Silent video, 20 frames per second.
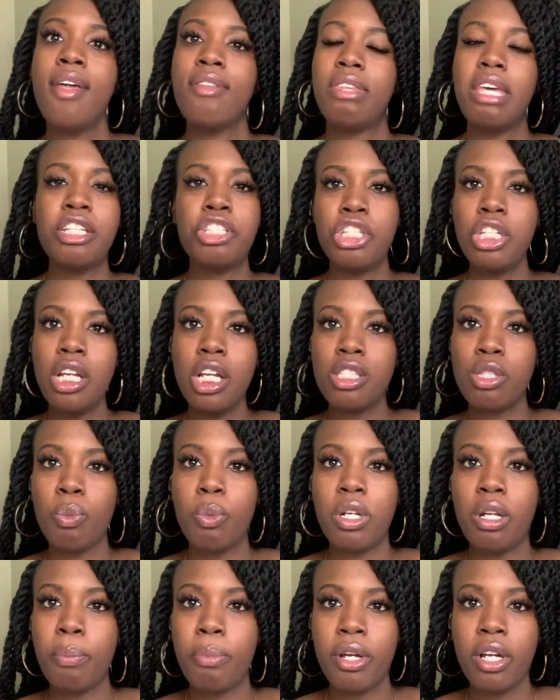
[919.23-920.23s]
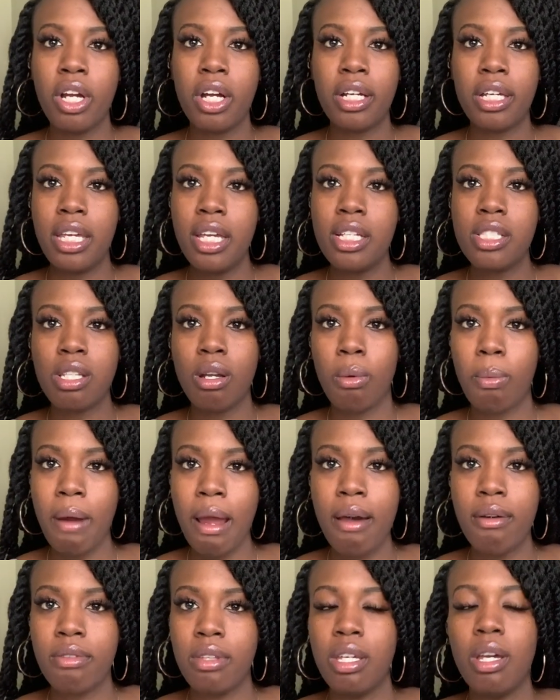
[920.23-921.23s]
that she doesn't want to bring her kids
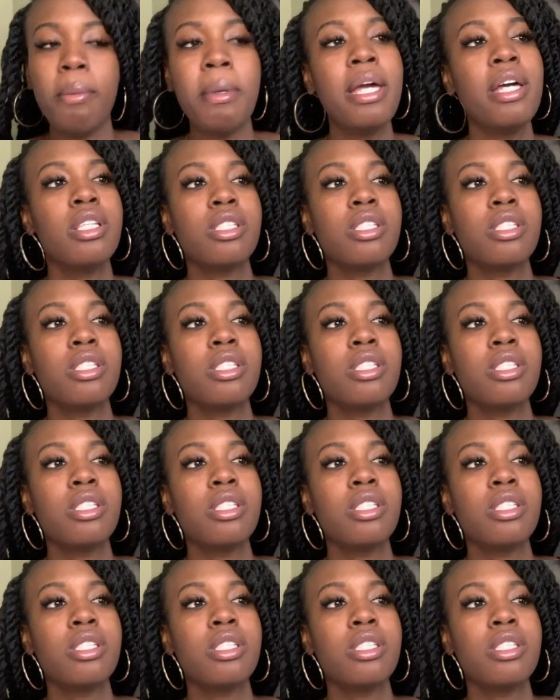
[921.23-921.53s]
around them.